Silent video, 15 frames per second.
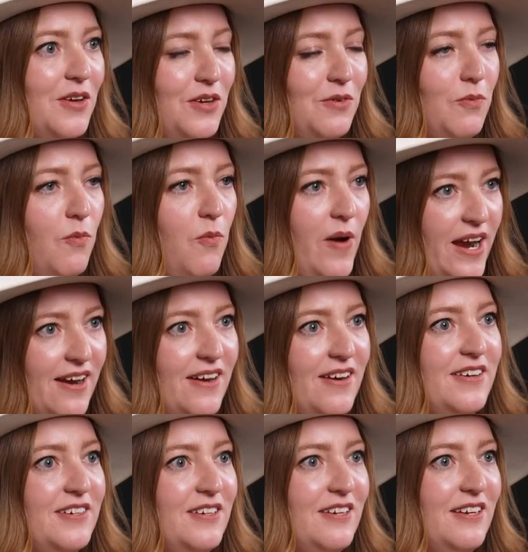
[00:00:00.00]

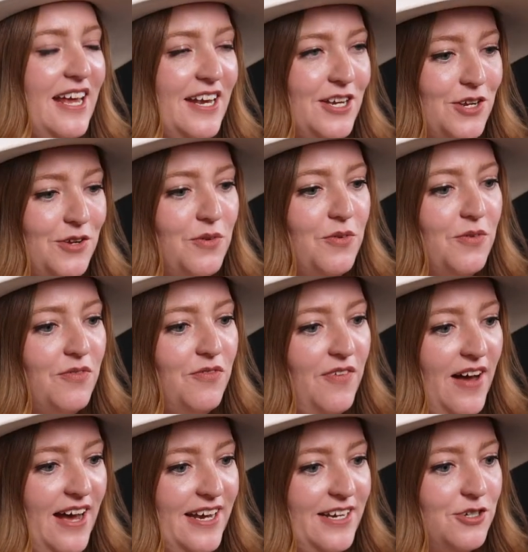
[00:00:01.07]
where can you
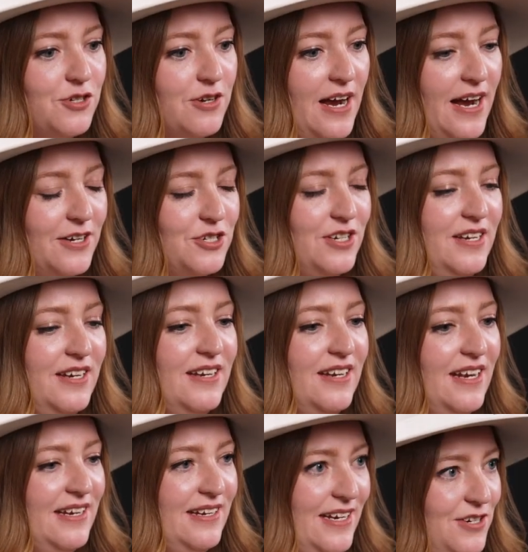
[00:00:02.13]
find traction
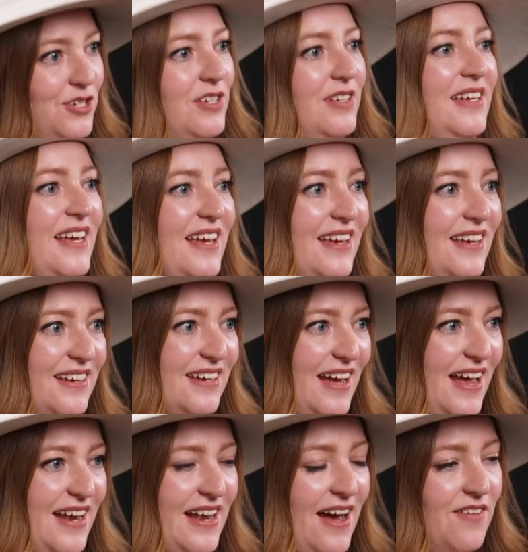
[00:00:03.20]
initially,
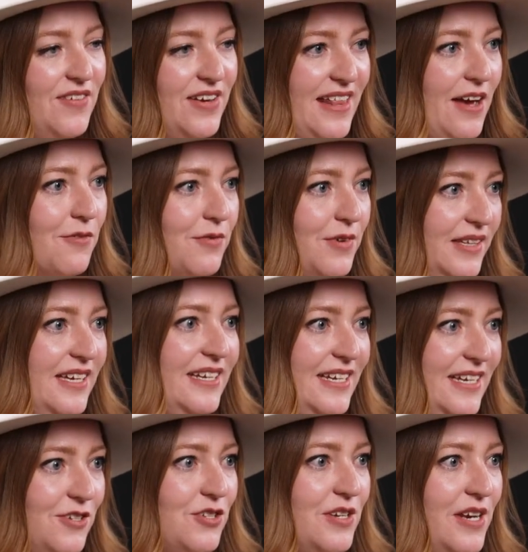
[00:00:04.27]
and having that really niche,